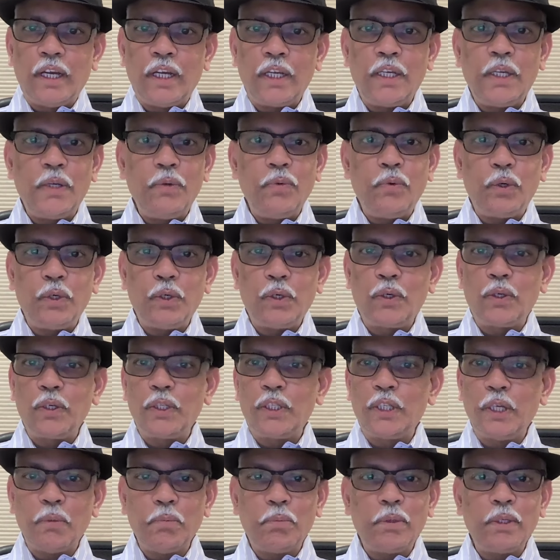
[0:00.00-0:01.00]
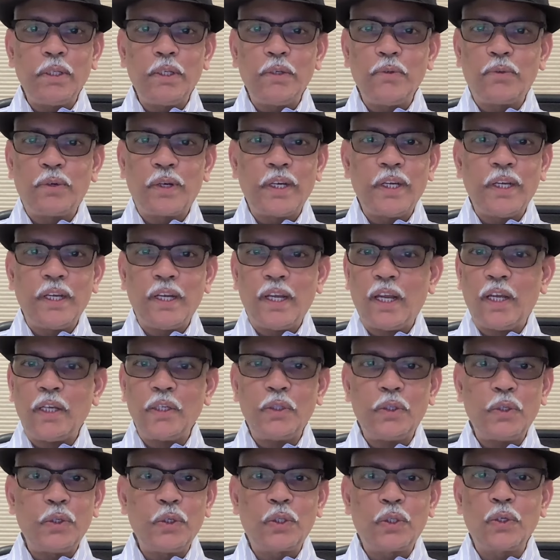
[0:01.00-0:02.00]
He wanted to jump in the fray.
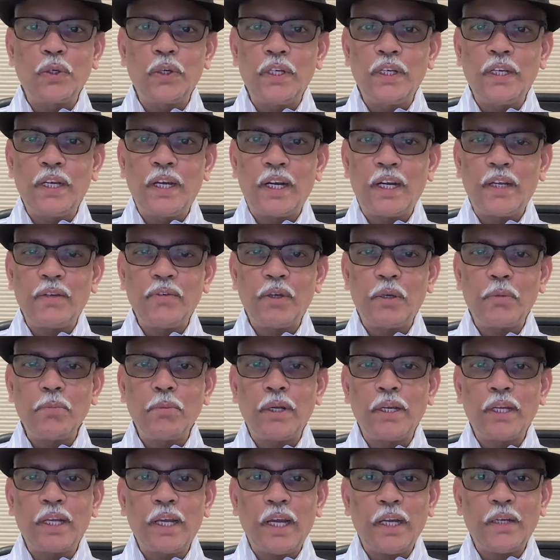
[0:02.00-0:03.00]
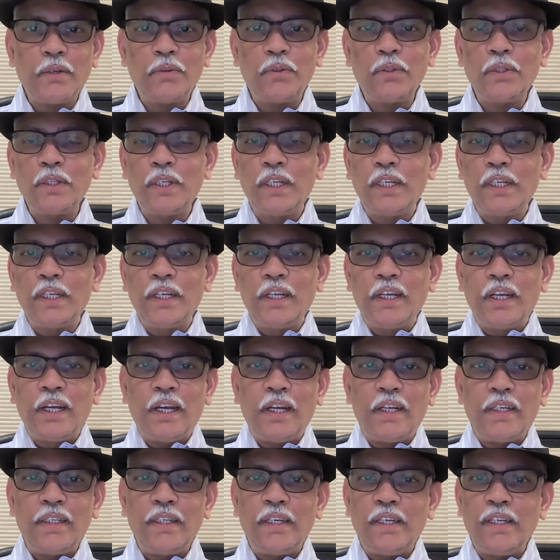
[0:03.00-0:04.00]
As usual, he had a verbal gaffe,
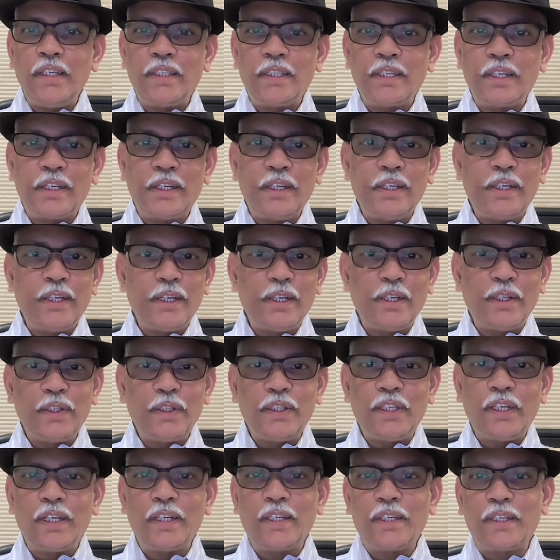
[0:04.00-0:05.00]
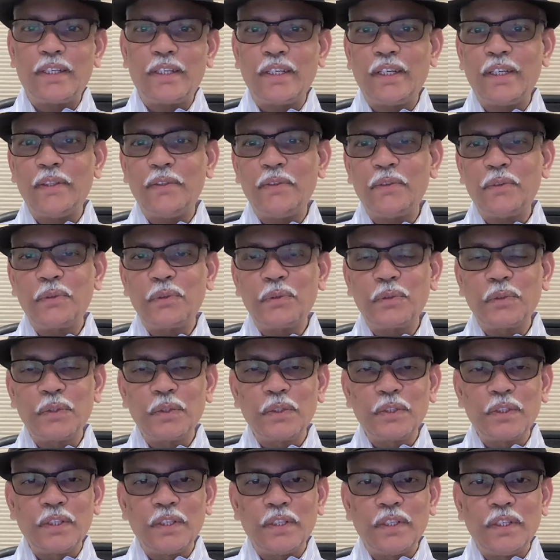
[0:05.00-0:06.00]
and he said that
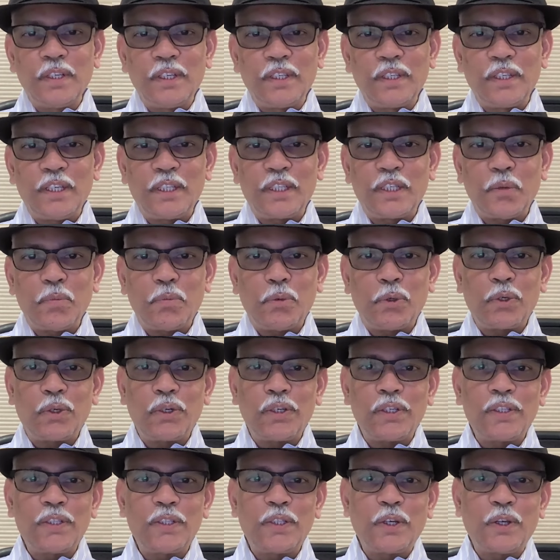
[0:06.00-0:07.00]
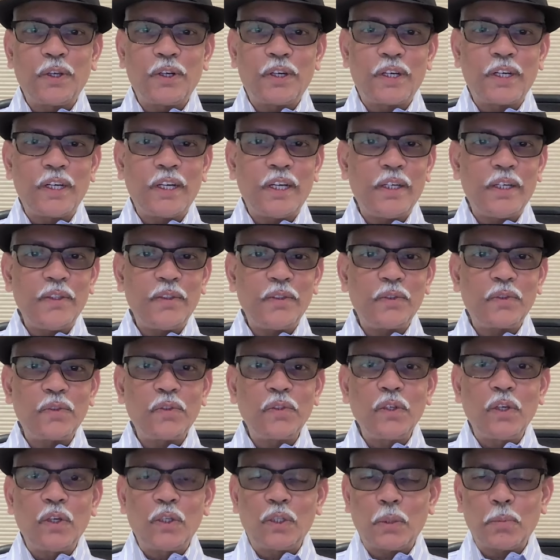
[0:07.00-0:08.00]
the supporters of
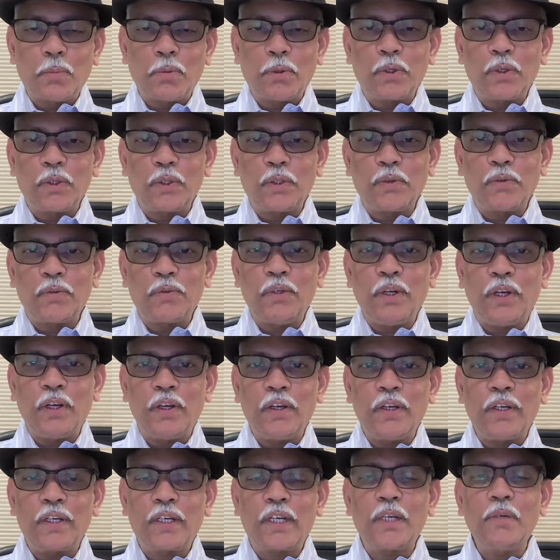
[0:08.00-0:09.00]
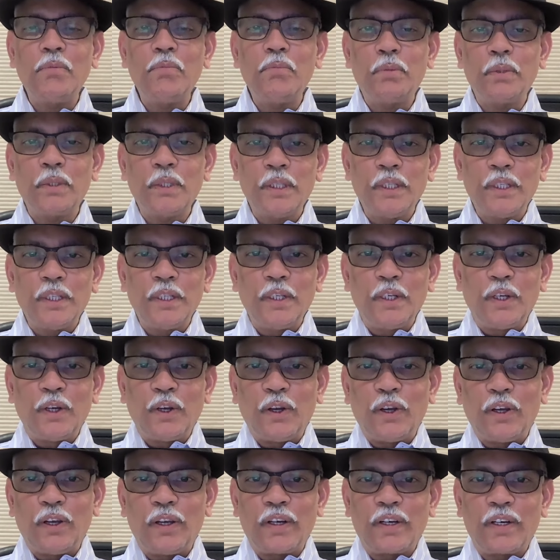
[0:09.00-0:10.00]
Donald Trump
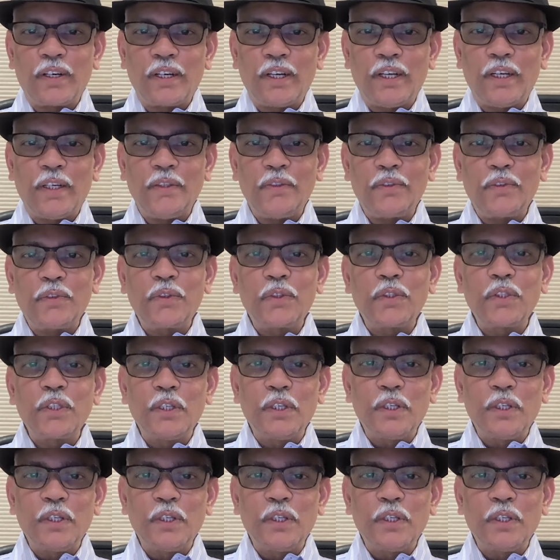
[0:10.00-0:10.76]
are